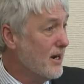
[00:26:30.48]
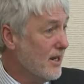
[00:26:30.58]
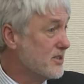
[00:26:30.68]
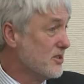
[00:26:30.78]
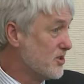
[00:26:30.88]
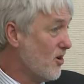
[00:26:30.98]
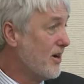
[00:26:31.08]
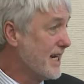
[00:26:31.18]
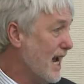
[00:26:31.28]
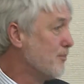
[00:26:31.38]

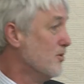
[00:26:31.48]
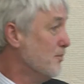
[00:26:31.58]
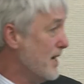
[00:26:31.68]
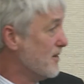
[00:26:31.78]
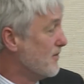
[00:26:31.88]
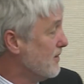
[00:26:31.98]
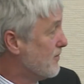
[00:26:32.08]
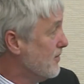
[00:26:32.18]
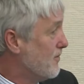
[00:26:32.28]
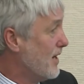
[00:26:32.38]
society app or a benefit
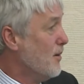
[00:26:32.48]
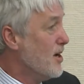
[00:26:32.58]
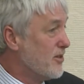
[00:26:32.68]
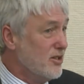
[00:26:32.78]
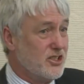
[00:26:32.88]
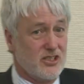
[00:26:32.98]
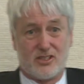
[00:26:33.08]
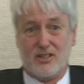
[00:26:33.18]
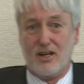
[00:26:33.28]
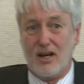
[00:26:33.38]
for that
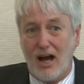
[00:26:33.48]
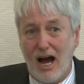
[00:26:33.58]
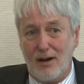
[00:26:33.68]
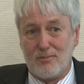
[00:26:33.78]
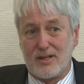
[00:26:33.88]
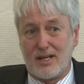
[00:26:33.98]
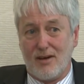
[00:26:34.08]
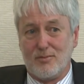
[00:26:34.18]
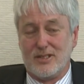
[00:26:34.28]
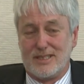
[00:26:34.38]
just
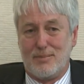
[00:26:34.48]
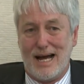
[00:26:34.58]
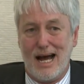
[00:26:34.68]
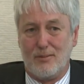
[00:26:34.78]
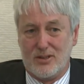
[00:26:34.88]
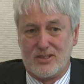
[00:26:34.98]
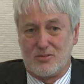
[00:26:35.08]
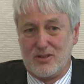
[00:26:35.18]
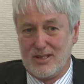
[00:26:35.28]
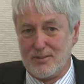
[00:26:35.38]
government departments
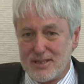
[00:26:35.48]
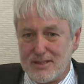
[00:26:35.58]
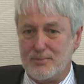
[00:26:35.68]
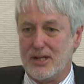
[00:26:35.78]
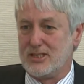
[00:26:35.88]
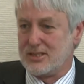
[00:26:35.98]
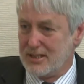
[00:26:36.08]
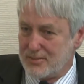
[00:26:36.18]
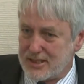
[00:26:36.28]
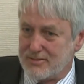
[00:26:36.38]
with limited budgets,
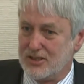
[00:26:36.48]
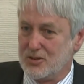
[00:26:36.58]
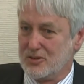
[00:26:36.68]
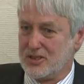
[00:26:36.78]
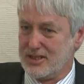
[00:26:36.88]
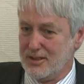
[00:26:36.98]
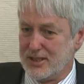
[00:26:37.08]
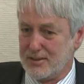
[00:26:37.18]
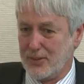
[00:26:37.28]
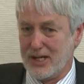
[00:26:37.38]
limited resources,
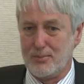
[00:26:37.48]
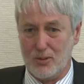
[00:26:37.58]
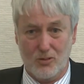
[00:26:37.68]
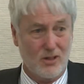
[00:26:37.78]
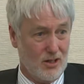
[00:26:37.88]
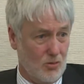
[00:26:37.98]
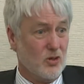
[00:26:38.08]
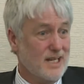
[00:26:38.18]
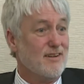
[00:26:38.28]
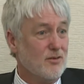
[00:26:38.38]
limited people
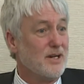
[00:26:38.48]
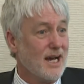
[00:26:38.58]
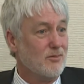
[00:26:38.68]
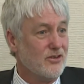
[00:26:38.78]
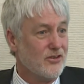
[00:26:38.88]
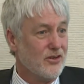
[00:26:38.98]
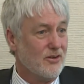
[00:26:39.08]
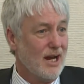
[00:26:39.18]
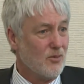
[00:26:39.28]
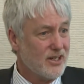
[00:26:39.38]
would never be able to do.
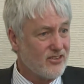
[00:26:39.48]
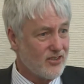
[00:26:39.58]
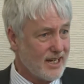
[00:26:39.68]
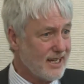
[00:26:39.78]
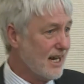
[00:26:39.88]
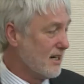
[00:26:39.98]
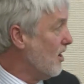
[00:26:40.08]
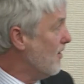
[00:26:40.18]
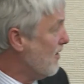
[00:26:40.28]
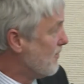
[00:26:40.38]
And we see that
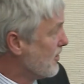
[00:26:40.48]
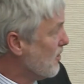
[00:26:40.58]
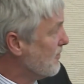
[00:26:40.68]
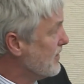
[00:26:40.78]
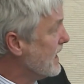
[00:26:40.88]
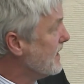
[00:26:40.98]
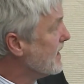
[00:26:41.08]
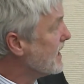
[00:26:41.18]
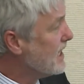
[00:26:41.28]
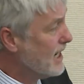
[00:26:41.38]
very often in
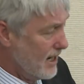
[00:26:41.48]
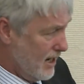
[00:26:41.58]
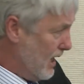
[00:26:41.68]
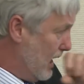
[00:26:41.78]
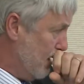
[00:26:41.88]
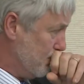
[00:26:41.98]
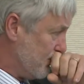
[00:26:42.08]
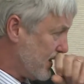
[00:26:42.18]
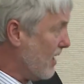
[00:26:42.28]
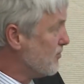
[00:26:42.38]
the
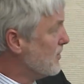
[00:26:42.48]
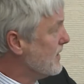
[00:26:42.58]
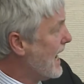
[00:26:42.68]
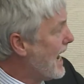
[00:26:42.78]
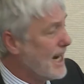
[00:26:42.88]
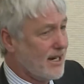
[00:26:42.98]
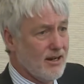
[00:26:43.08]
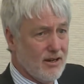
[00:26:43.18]
government hack